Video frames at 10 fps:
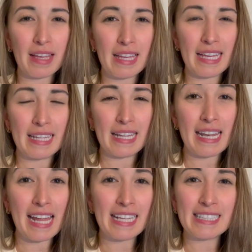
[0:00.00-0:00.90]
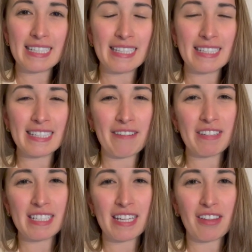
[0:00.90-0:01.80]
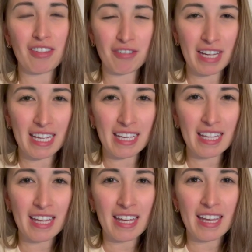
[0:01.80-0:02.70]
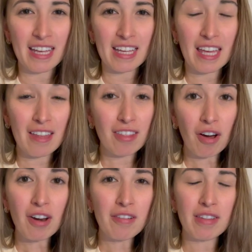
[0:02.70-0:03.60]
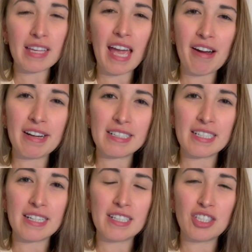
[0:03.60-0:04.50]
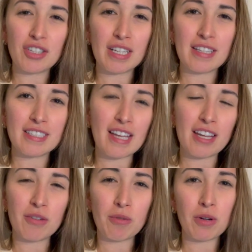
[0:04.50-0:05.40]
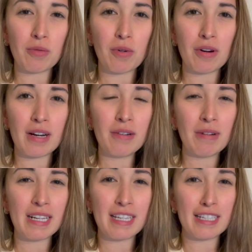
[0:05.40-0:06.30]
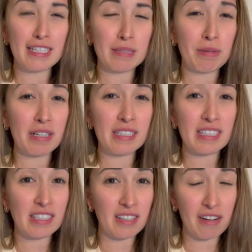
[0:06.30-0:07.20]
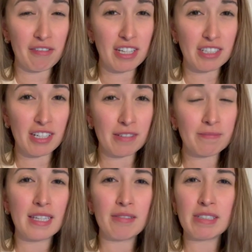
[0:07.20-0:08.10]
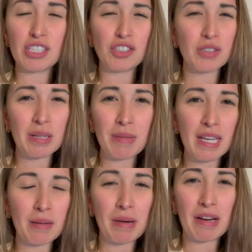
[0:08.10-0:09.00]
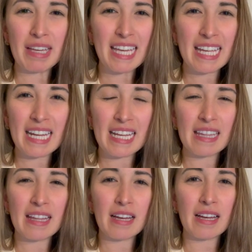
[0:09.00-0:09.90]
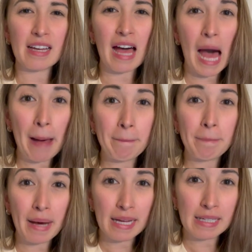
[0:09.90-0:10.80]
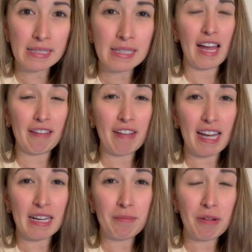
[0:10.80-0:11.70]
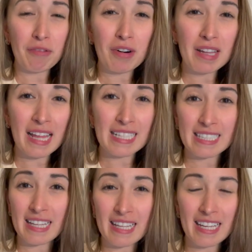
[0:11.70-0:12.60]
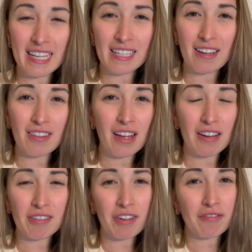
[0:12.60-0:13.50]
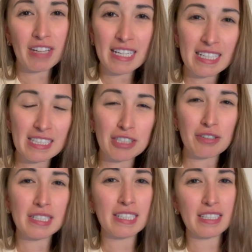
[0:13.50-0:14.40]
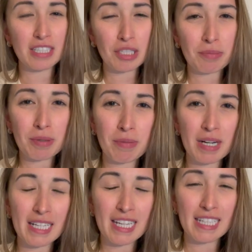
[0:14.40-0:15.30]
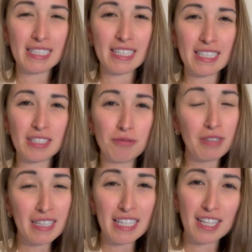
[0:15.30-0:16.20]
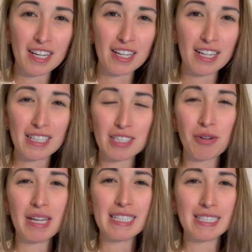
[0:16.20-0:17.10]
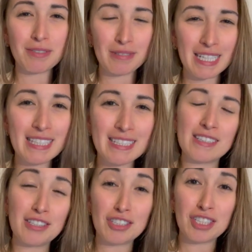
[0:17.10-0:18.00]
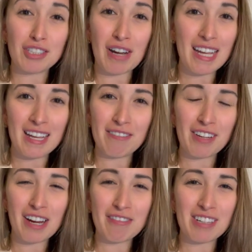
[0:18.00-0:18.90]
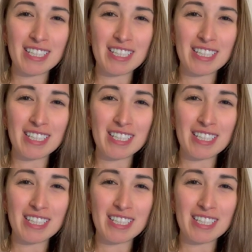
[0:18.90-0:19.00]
in 1973. He thought of the character during the Second World War when he experienced starvation. He was dreaming about eating the anpan. I've had it before. They sell it in a lot of convenience stores and supermarkets. It's really good. It's quite sweet. You should try it if you're ever in